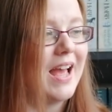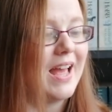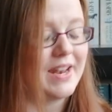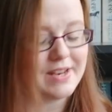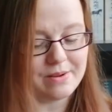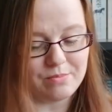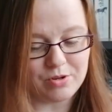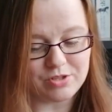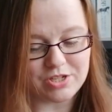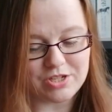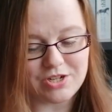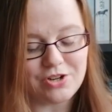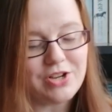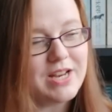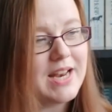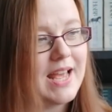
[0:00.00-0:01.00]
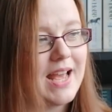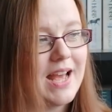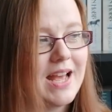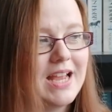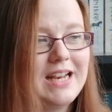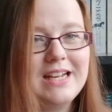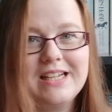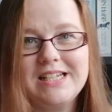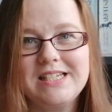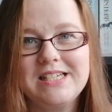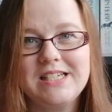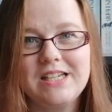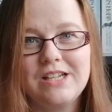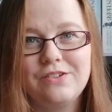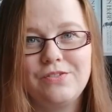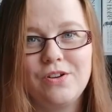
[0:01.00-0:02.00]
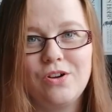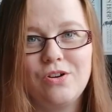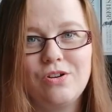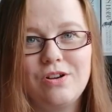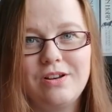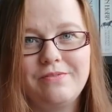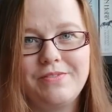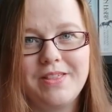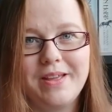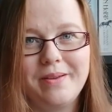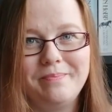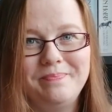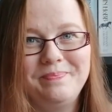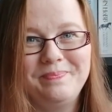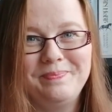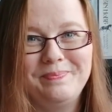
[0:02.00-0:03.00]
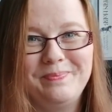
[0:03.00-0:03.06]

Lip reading: I'm on Stockinette Island for all of them.